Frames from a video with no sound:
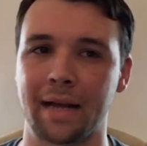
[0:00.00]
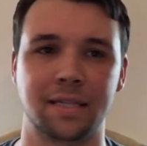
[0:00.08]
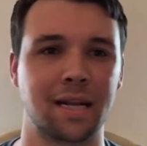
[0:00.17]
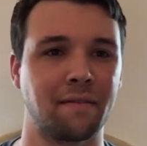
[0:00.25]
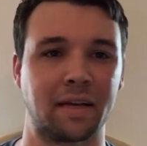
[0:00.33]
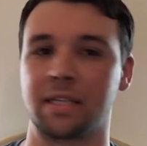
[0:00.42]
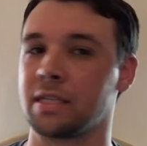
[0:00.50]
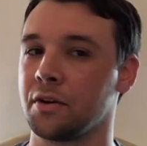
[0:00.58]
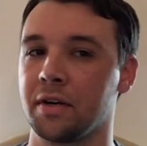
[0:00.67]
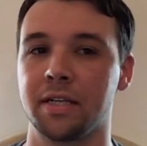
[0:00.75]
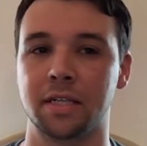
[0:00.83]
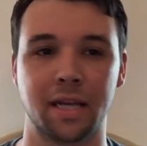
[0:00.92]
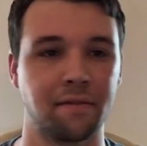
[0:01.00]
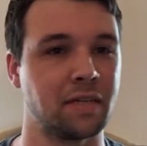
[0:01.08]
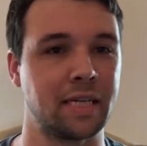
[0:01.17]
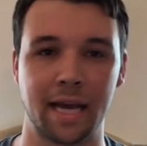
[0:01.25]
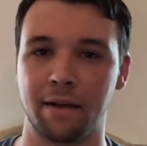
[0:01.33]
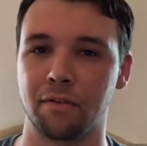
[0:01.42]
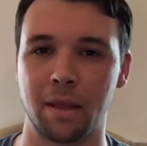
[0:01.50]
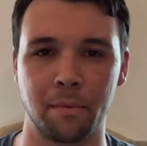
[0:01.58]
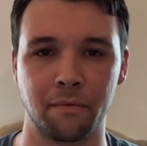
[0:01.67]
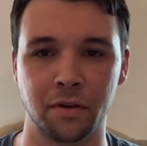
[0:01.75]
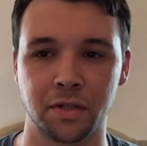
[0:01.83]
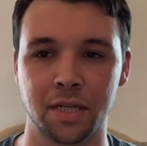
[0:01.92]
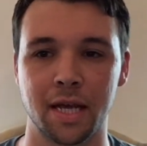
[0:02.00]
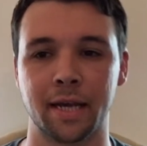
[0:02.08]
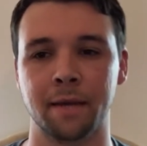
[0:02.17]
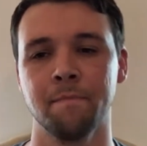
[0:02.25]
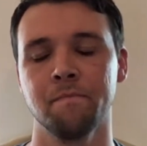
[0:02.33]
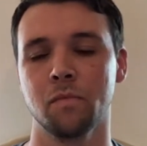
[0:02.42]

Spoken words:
It's kind of like a series give and take for them, it feels like.